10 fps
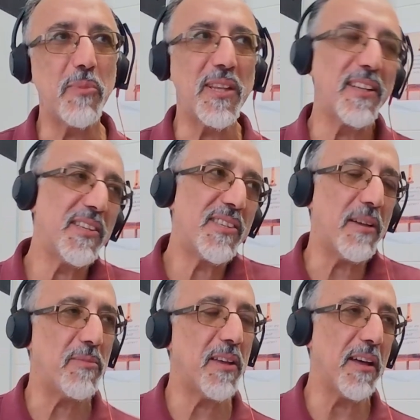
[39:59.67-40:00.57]
But at the
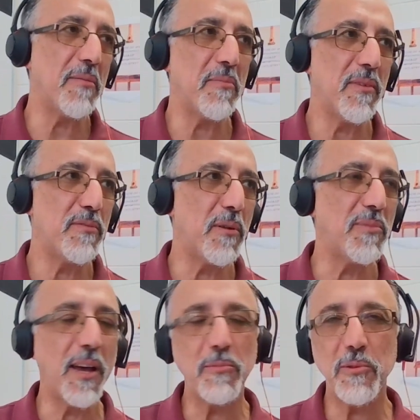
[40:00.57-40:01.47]
same time, from
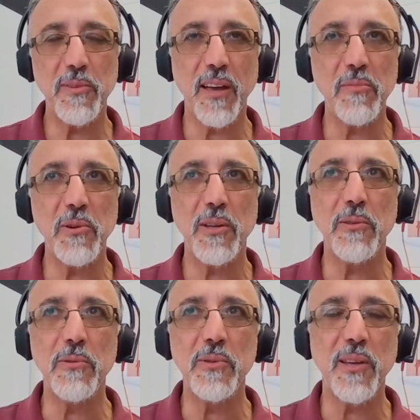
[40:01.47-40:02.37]
time to time, you can do